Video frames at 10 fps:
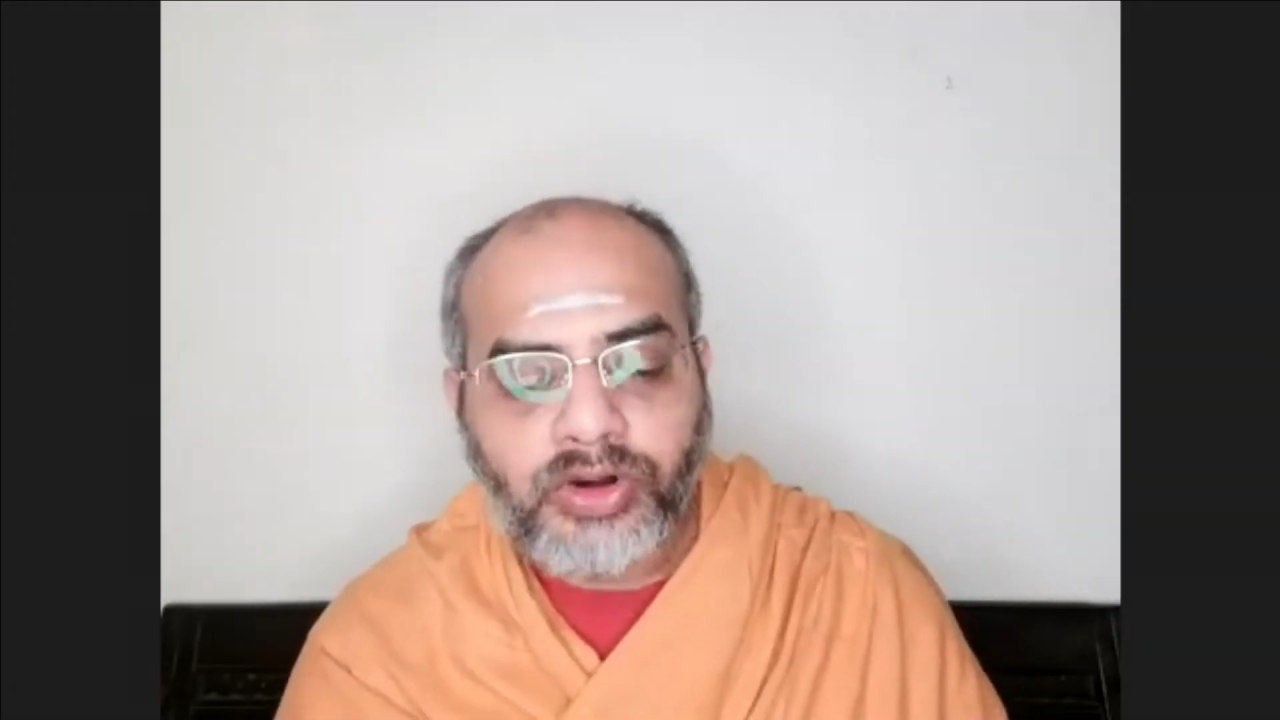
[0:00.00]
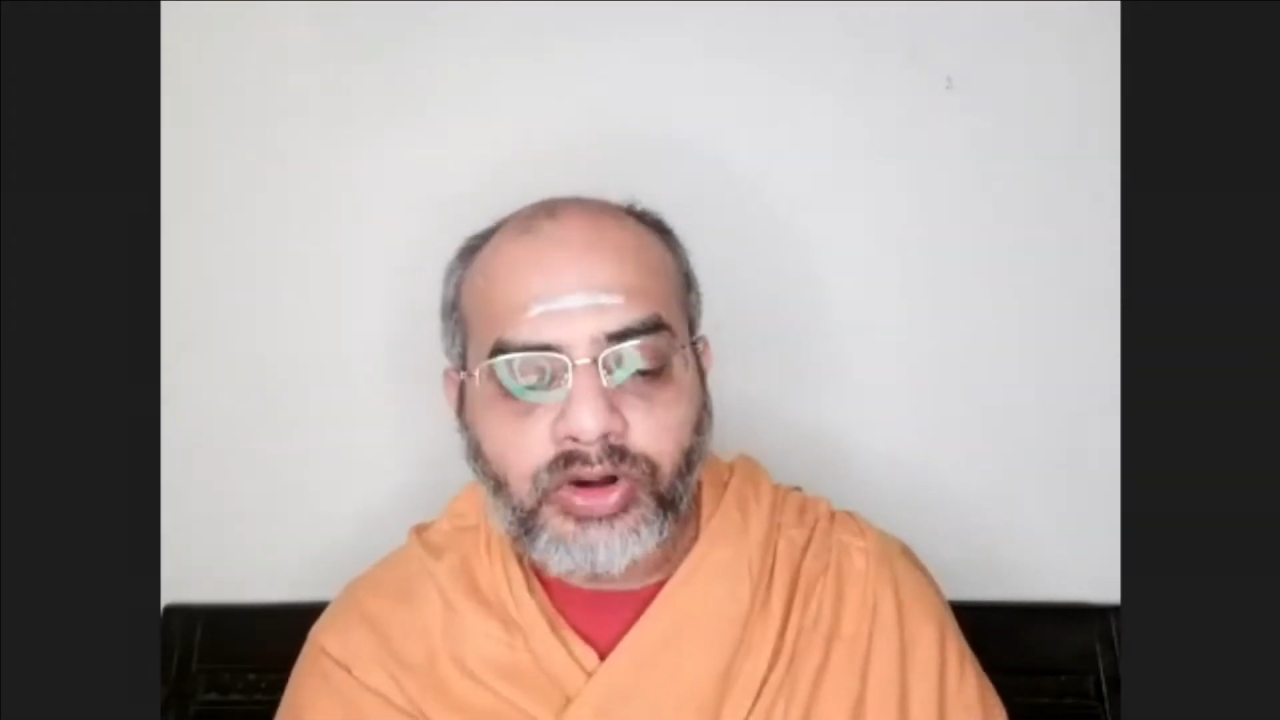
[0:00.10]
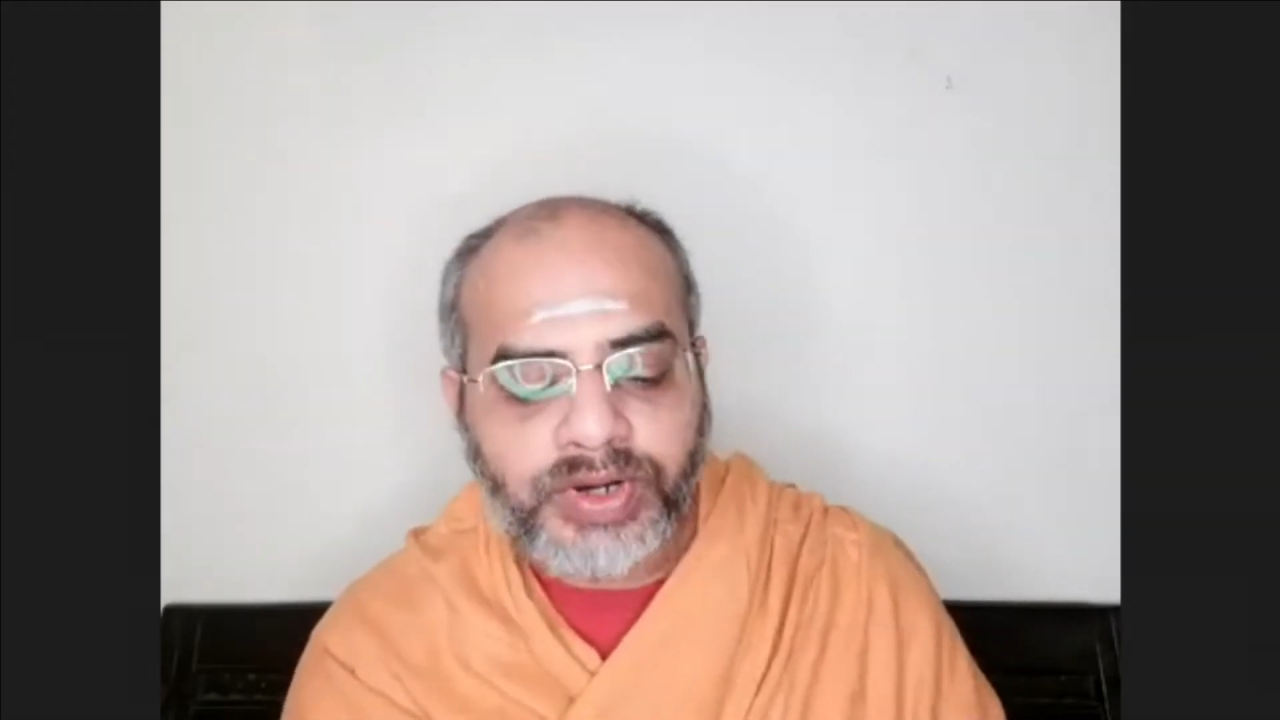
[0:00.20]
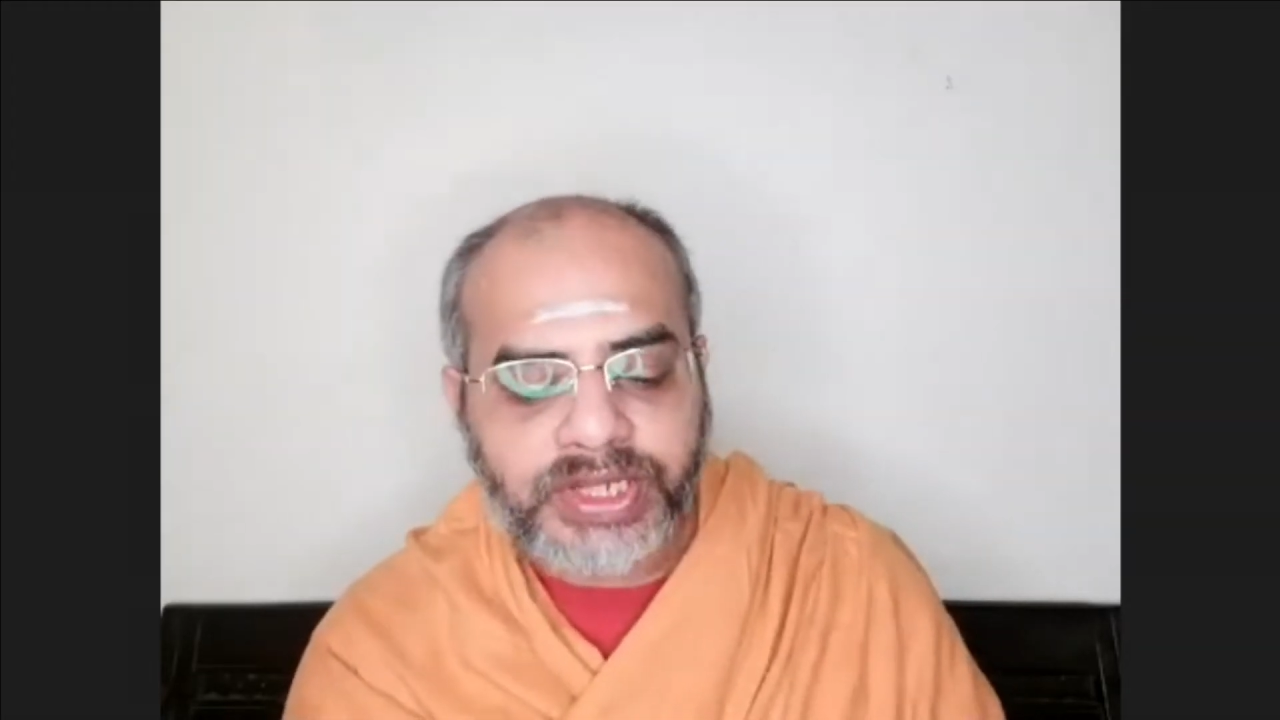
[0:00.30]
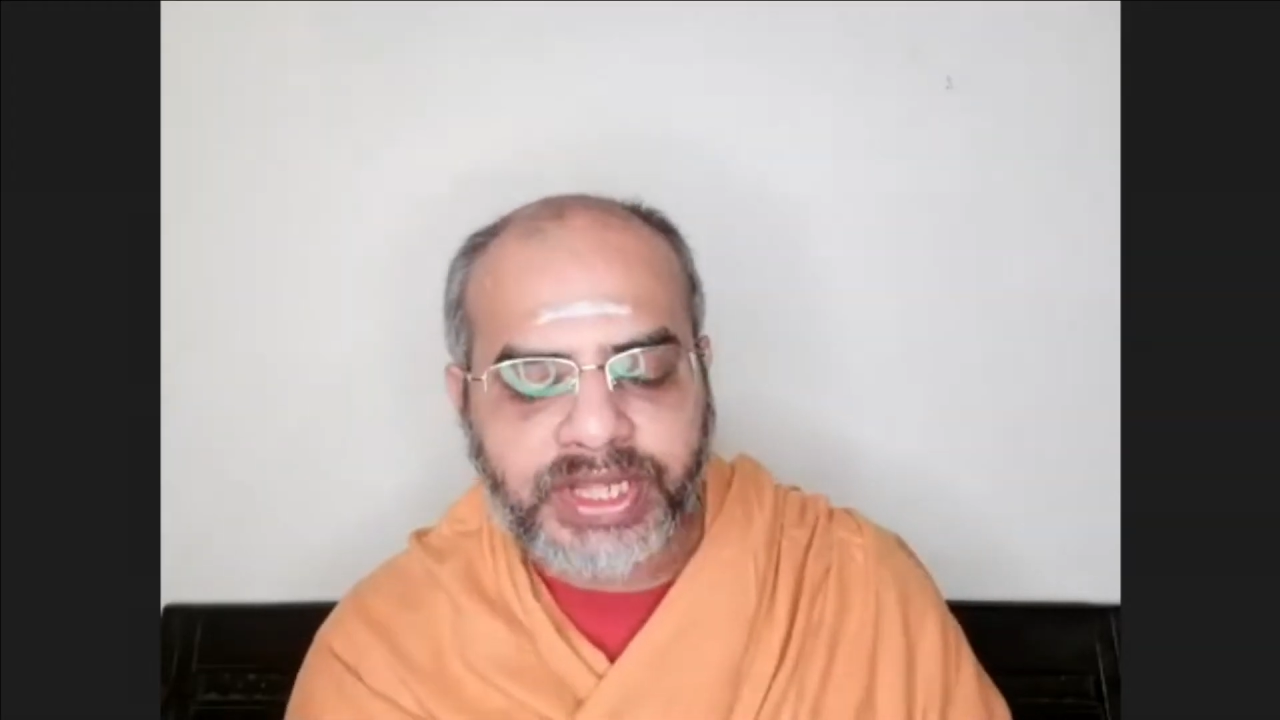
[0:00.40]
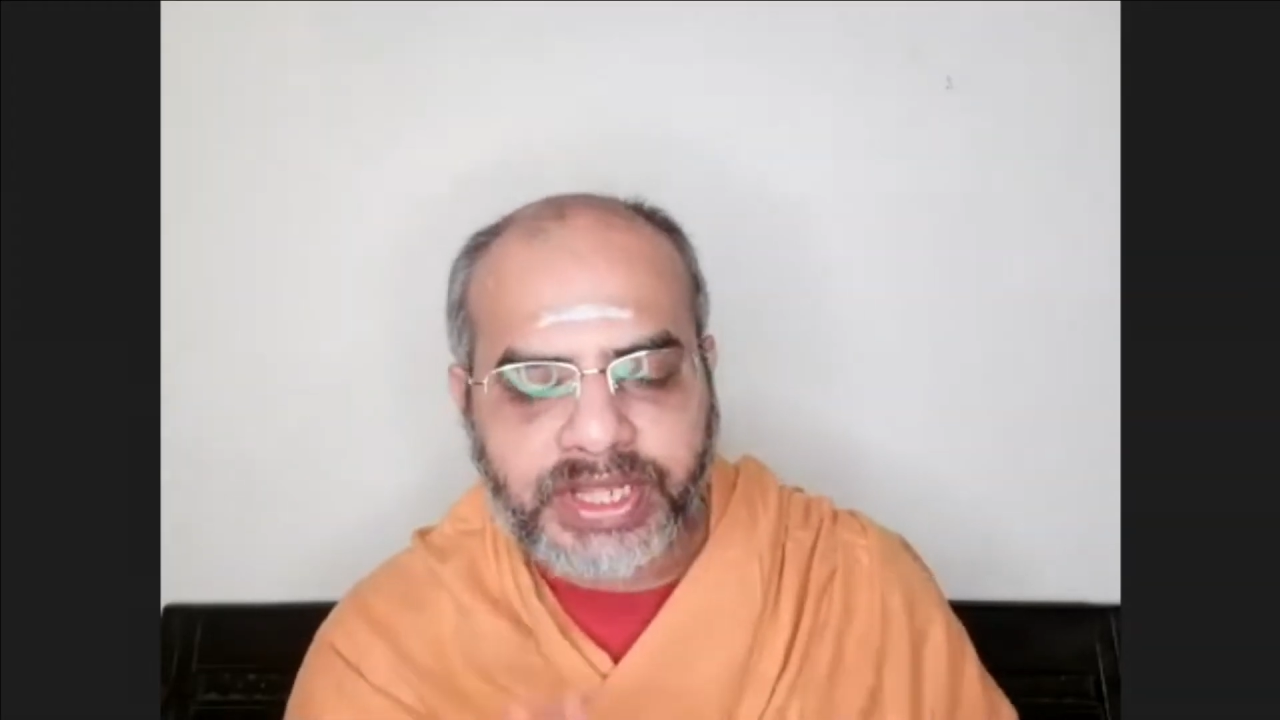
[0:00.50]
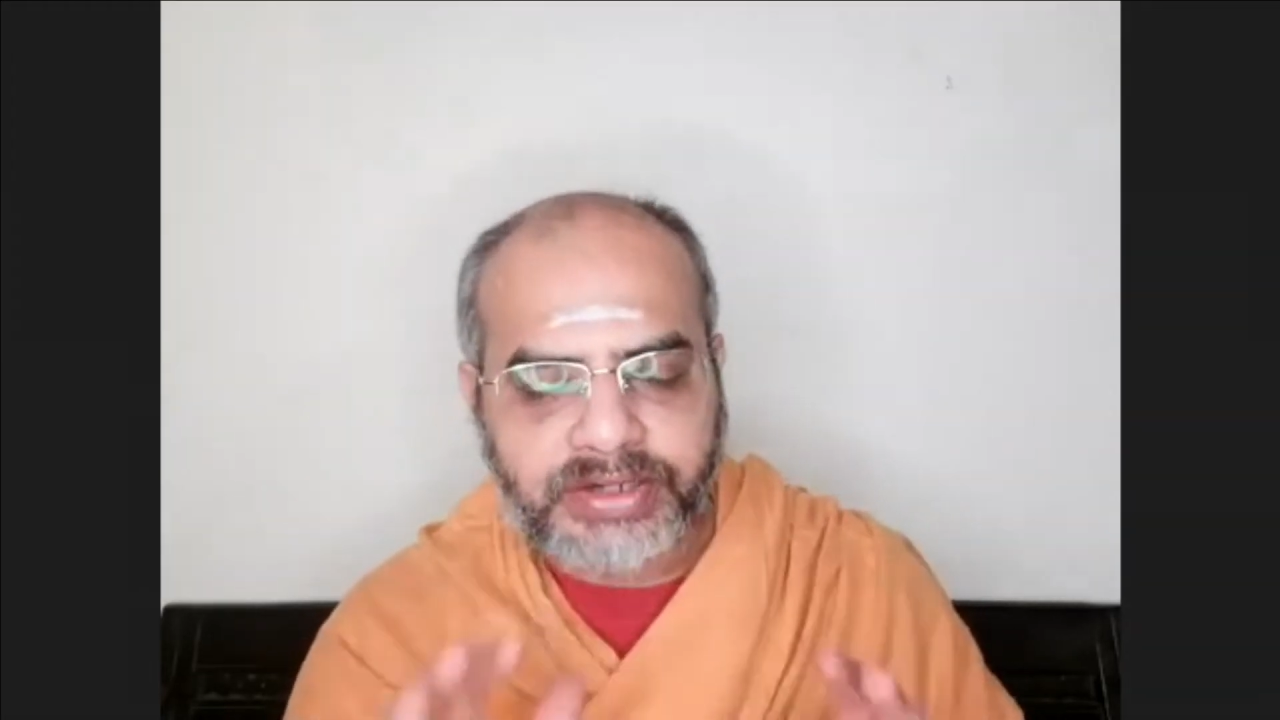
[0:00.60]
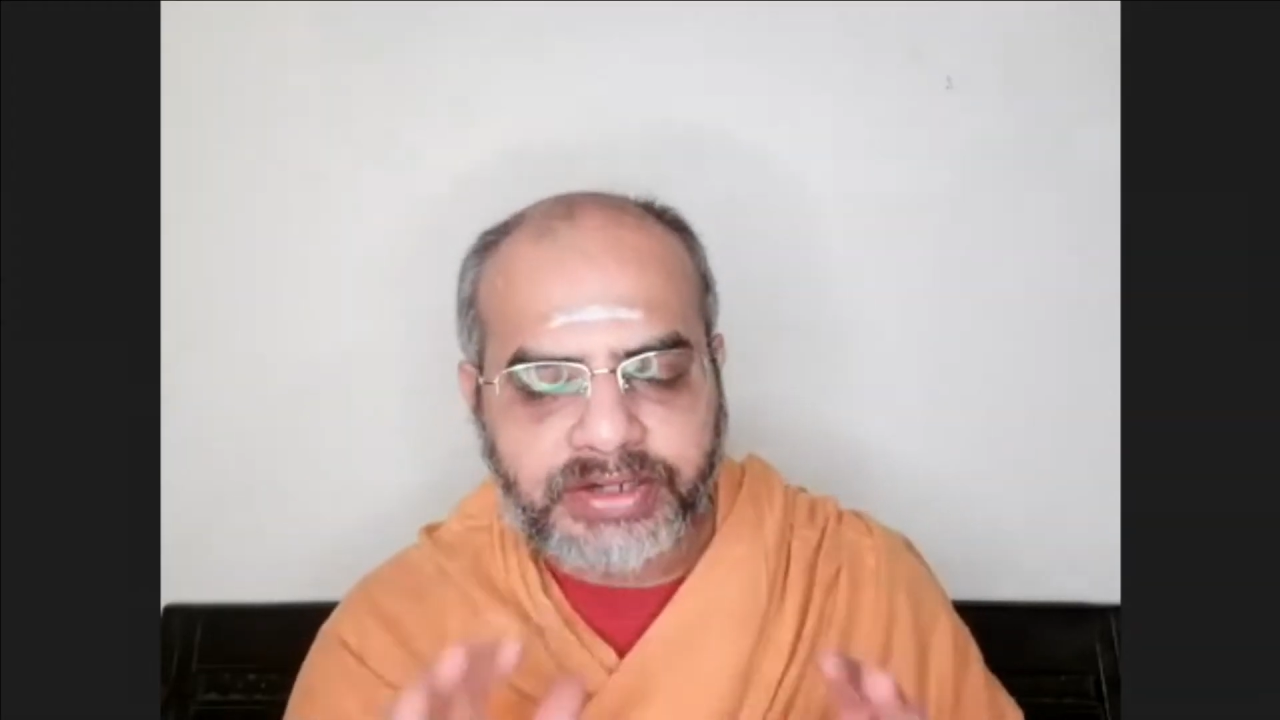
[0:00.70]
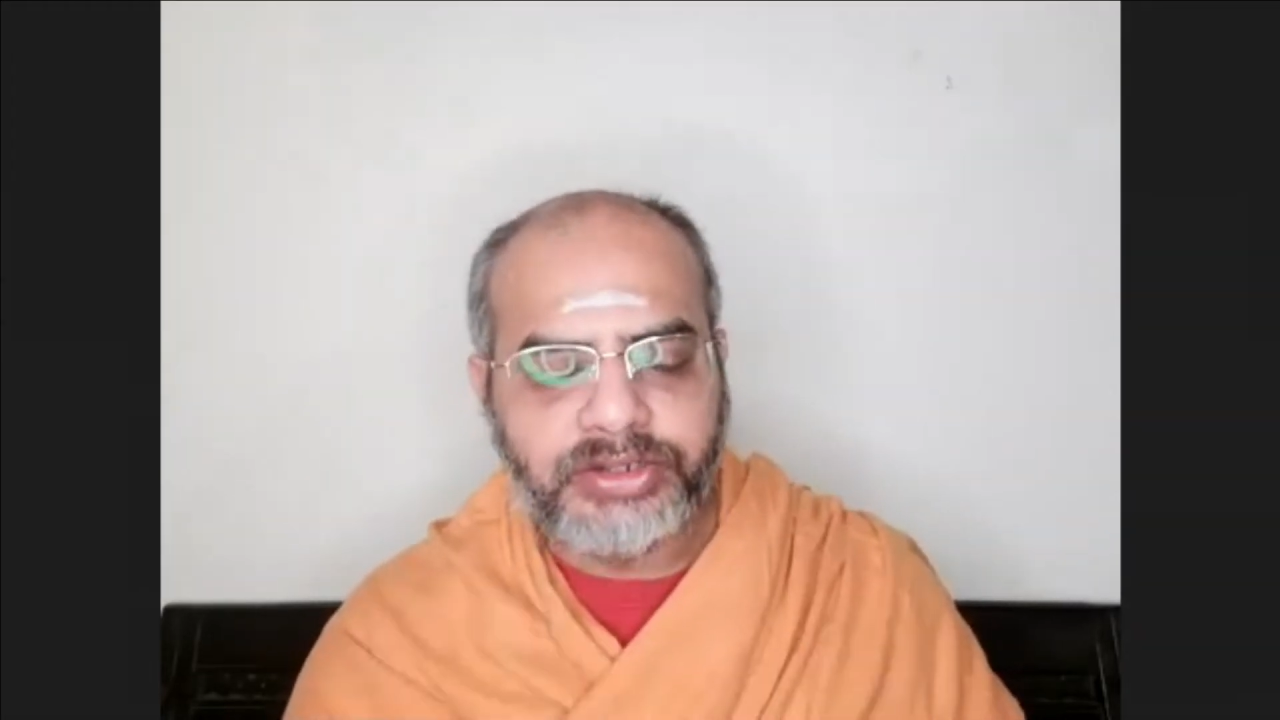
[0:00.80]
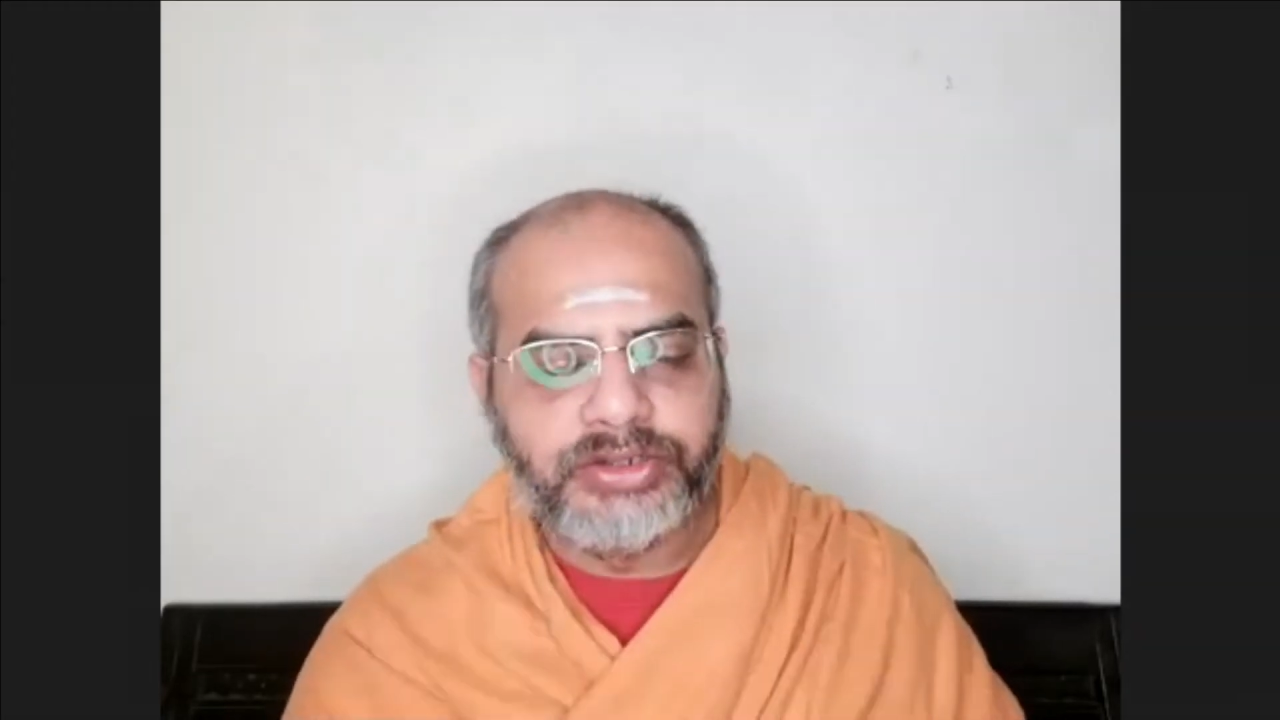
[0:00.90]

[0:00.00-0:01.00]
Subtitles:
over there,